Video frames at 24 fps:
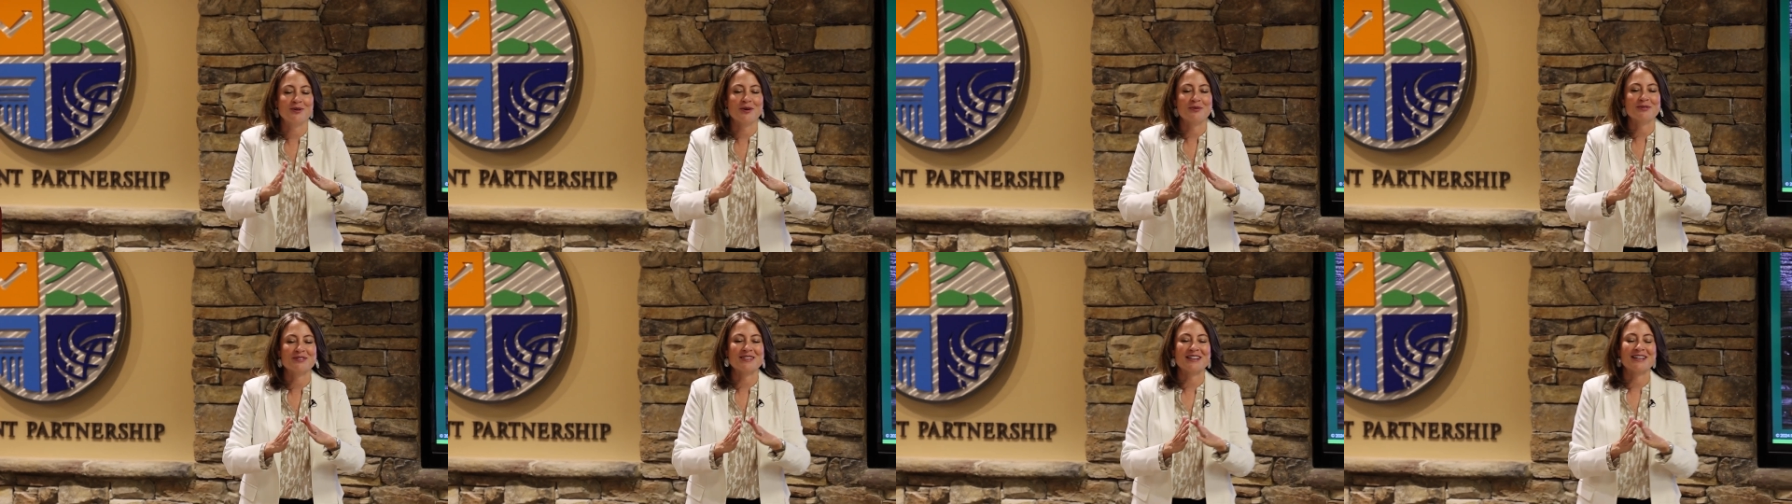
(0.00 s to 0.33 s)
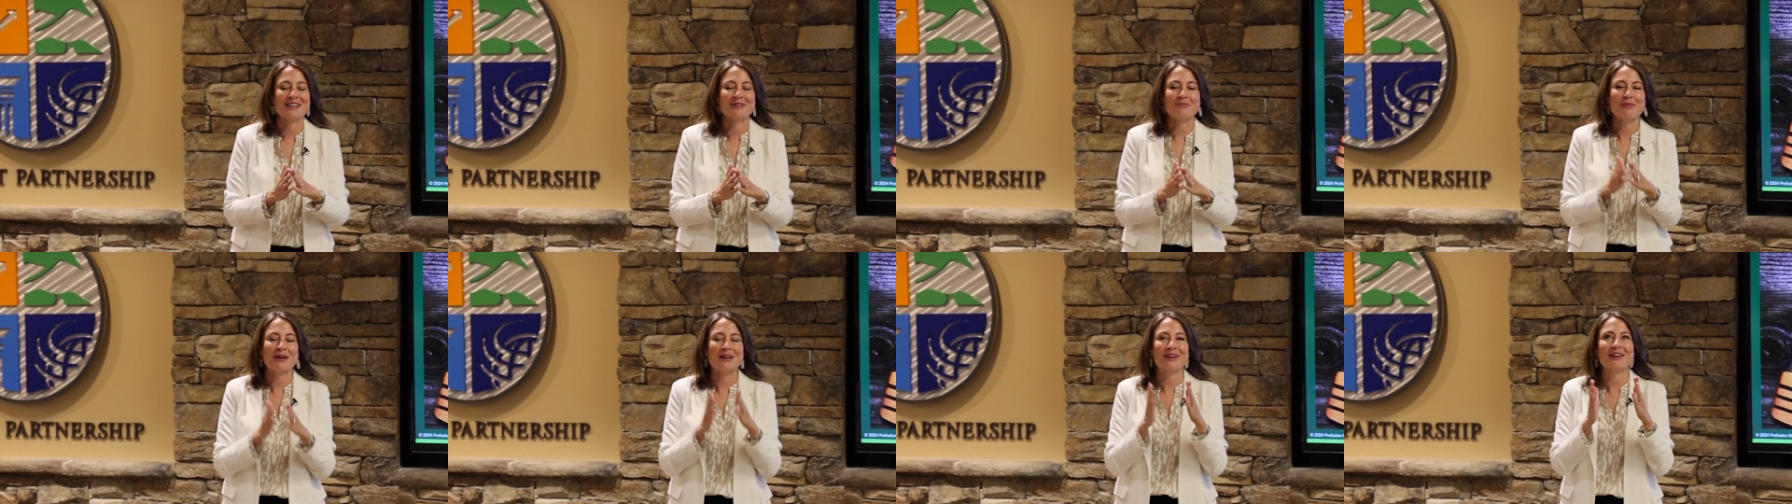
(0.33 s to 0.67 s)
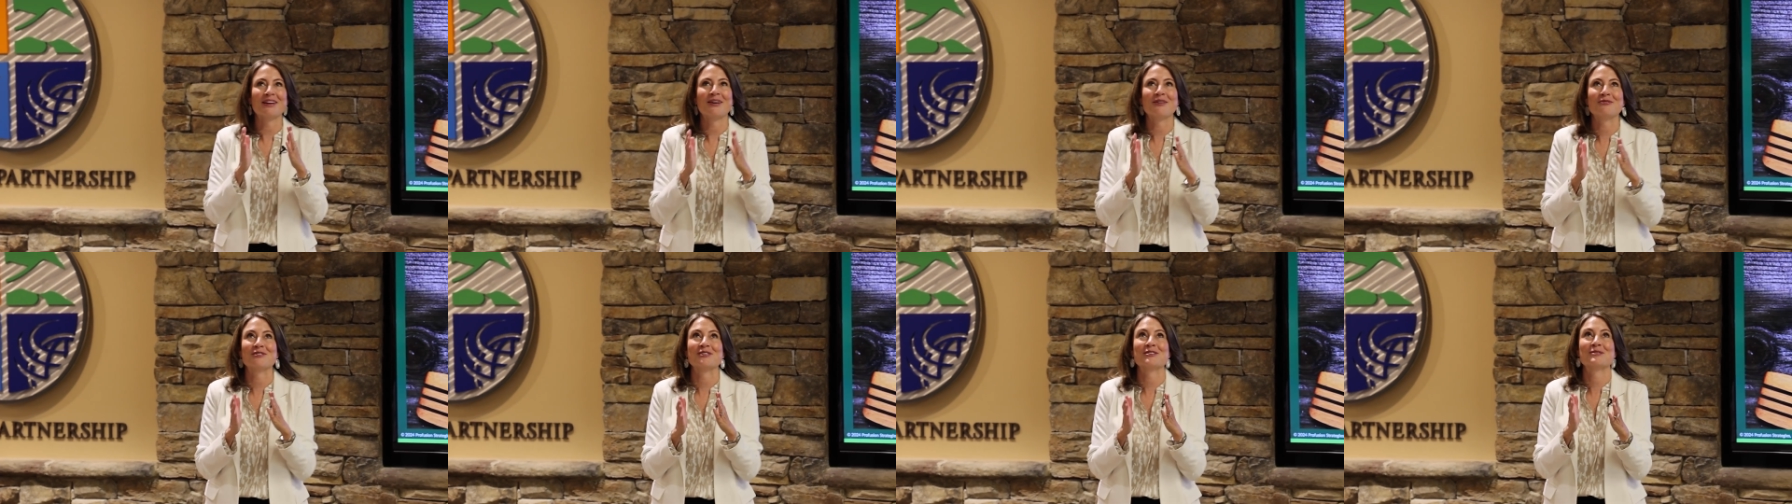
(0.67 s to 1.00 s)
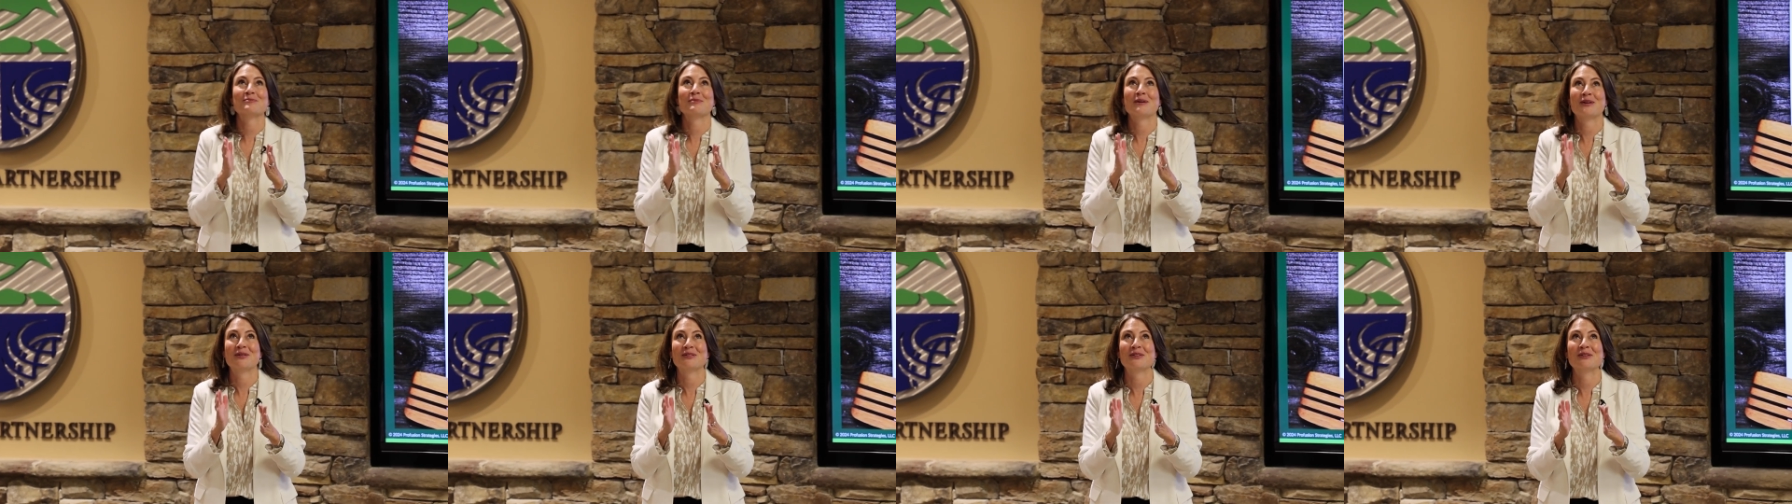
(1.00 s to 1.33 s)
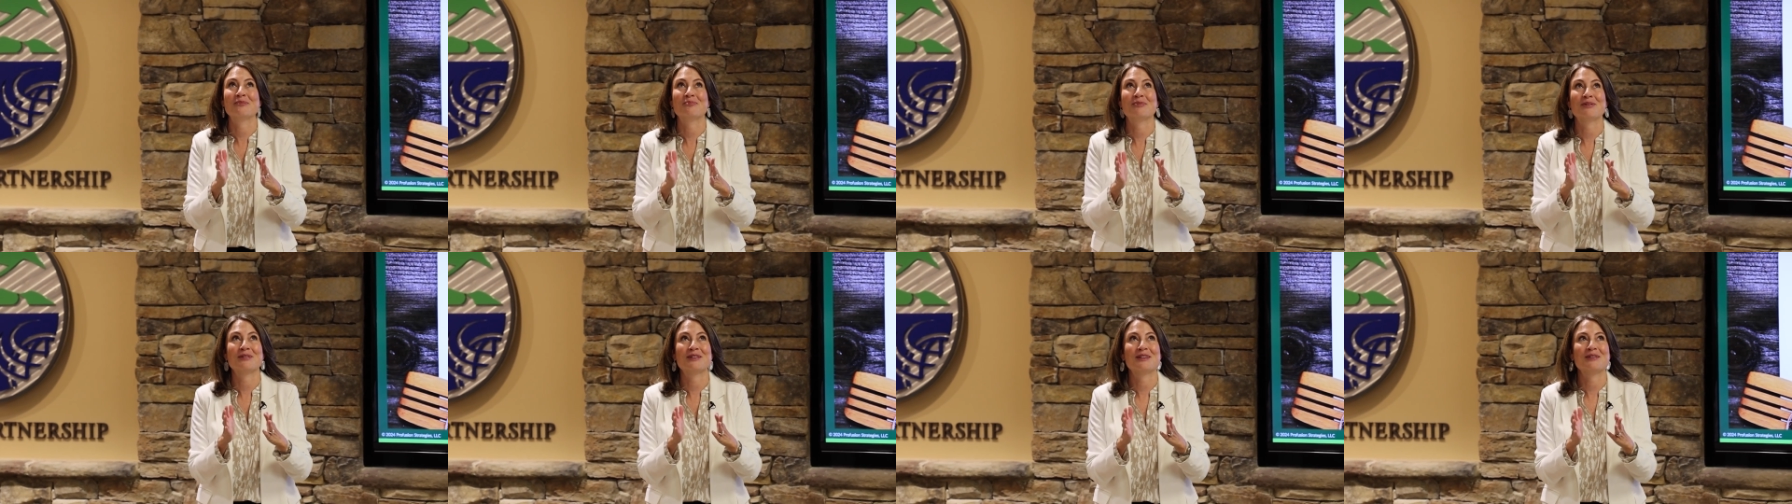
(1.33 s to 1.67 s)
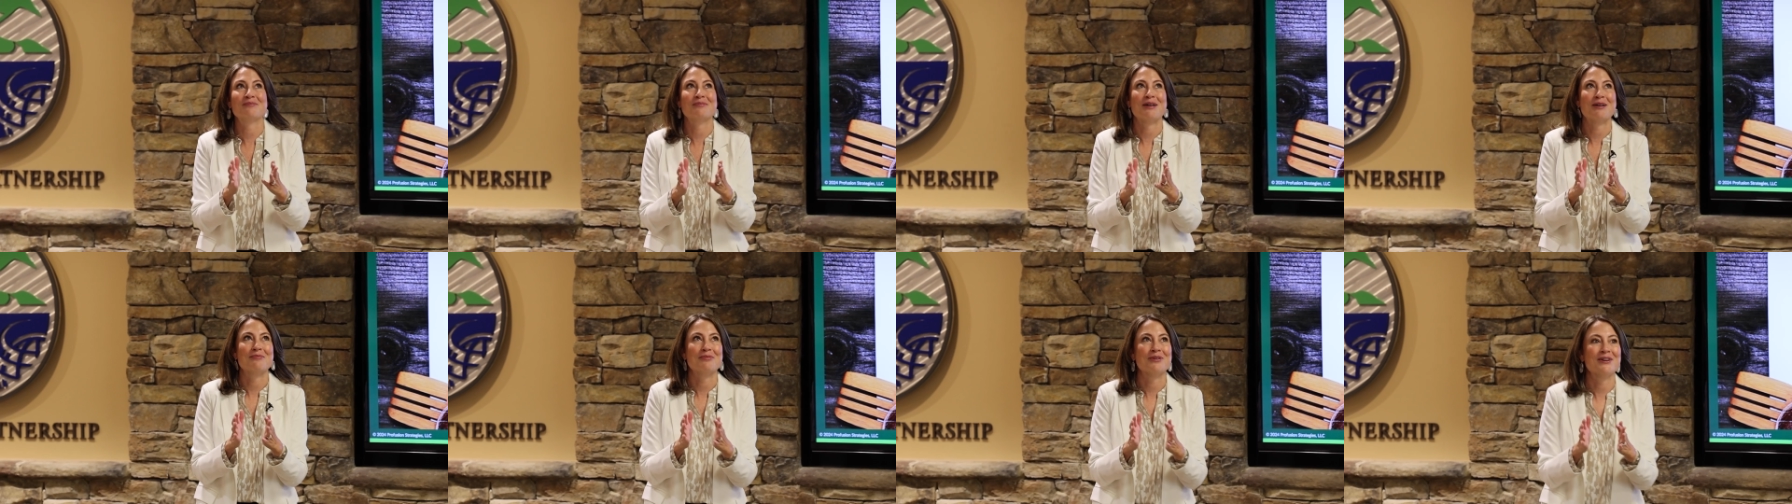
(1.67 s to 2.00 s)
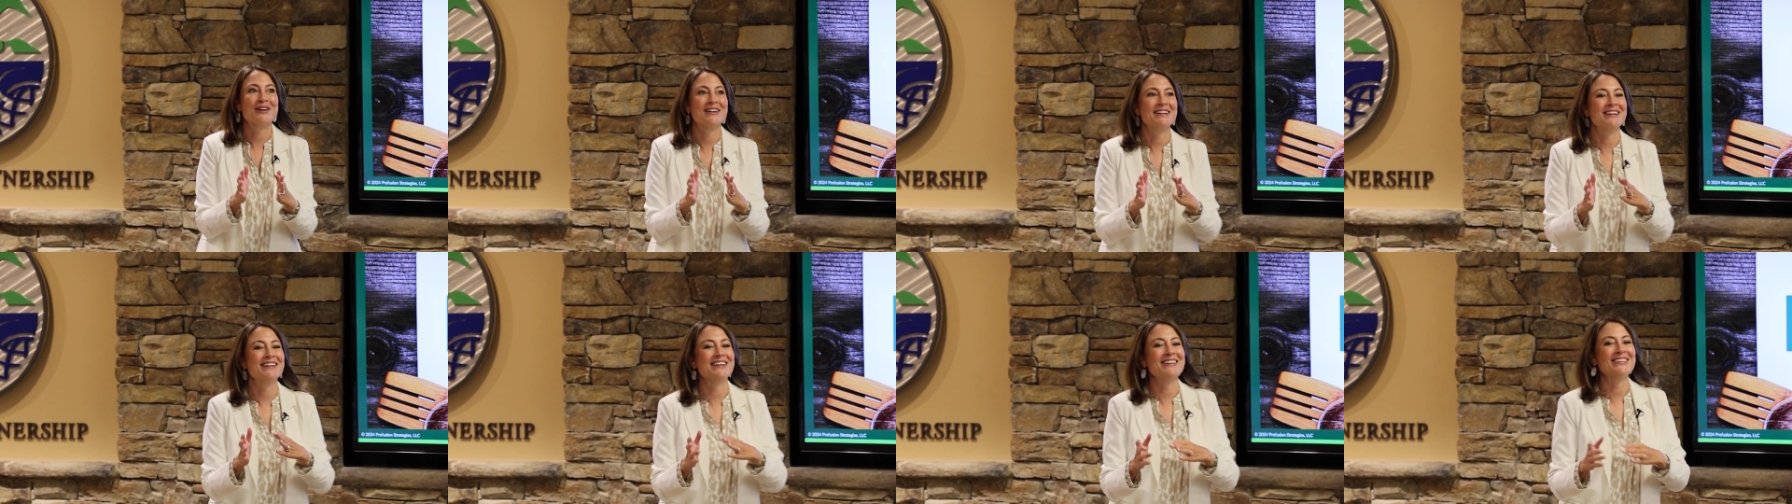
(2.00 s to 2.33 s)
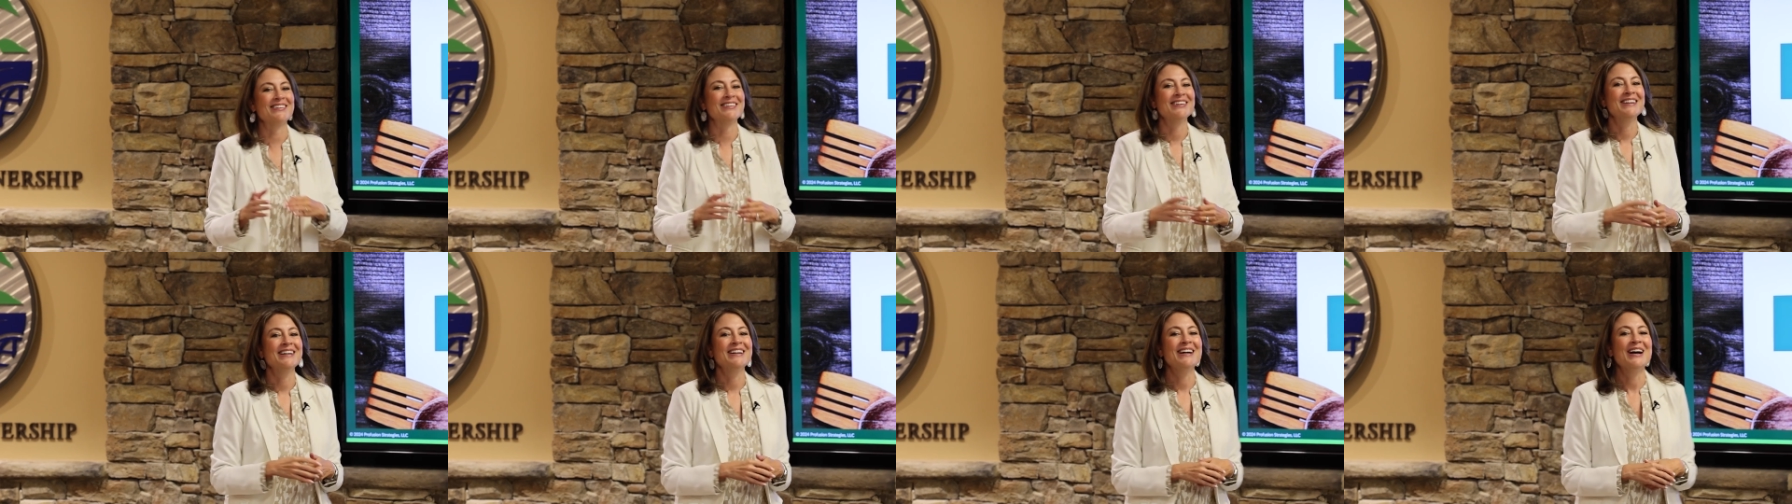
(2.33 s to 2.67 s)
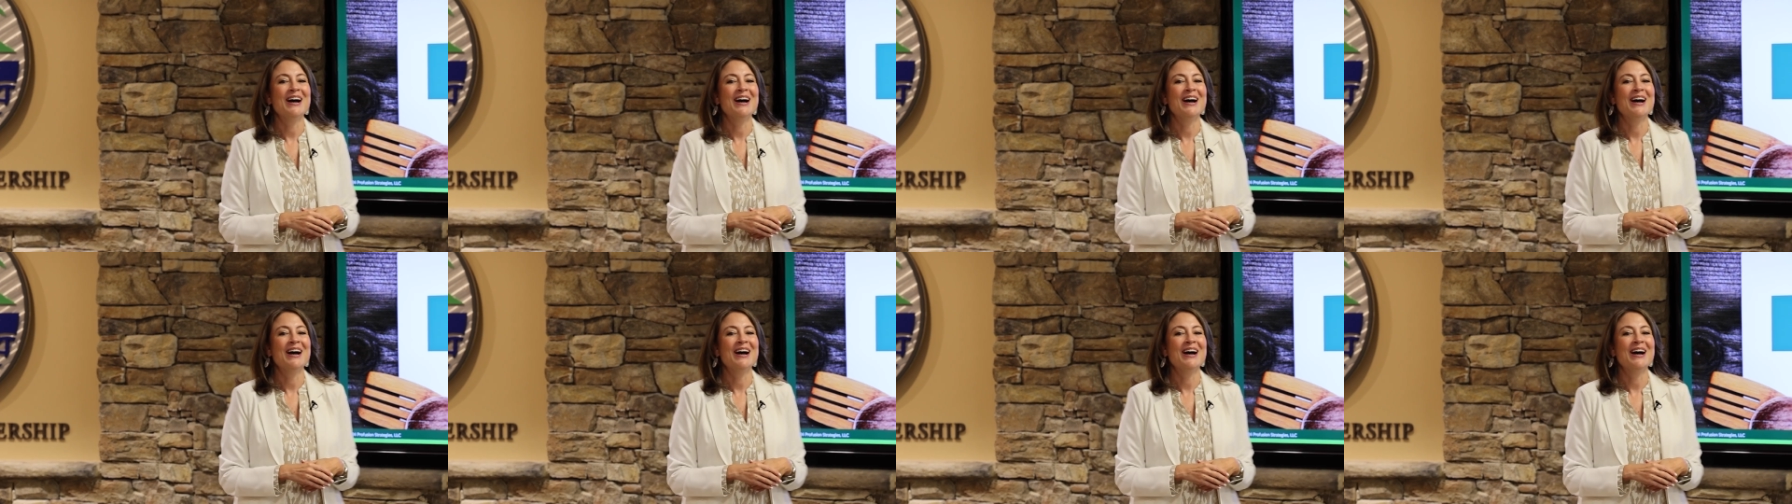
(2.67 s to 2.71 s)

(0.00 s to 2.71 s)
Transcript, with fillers: I was like, am I going to have to spell empathy in my brain now?